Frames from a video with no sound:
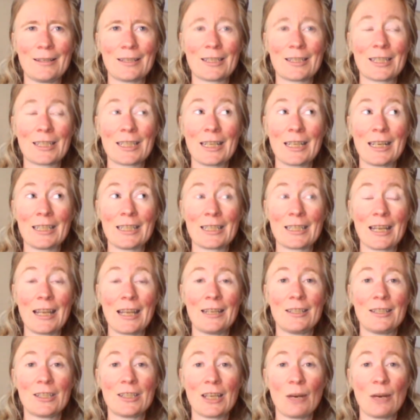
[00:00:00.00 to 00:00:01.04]
state
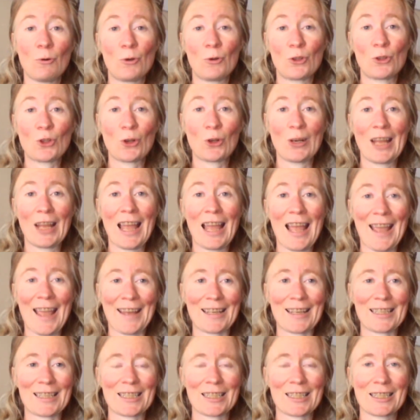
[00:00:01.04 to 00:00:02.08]
and territory
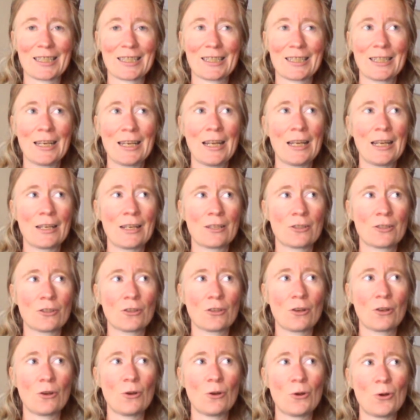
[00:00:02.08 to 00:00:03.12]
acts.
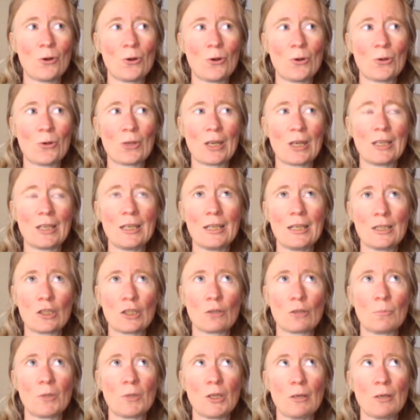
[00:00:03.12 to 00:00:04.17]
So they need
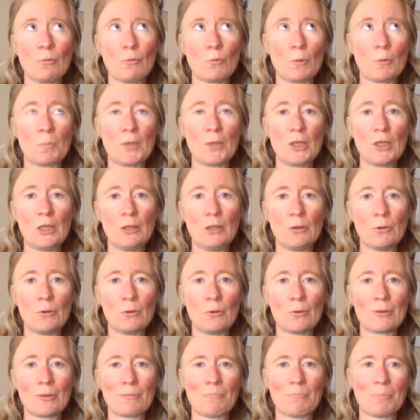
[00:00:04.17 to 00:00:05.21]
to be
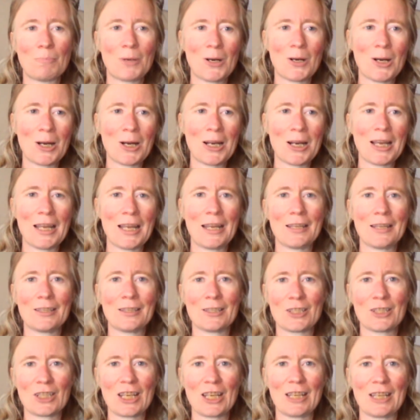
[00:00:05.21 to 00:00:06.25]
repealed by
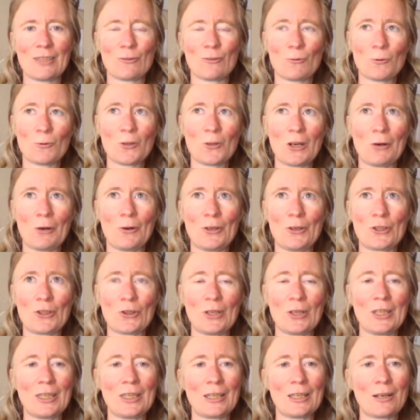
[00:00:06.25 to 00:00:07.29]
the state or
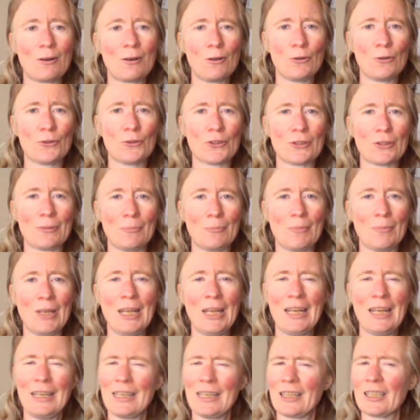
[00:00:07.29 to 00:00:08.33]
territory that holds them.
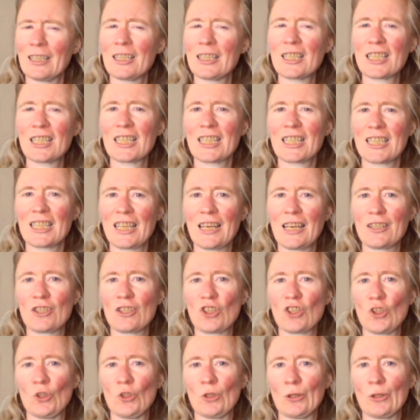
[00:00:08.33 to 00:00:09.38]
Now, these are
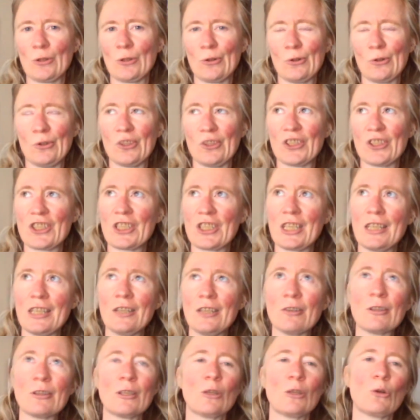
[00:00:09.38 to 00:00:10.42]
statute laws. They're
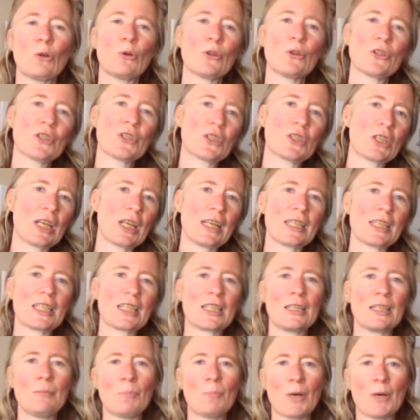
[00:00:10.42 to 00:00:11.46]
not laws
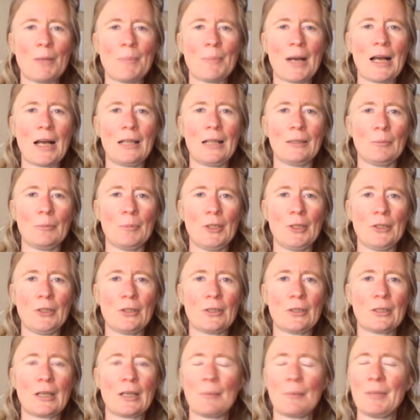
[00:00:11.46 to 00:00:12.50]
tested by Parliament.
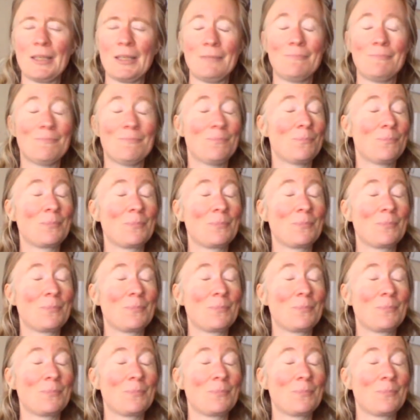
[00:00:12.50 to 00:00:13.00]
I mean,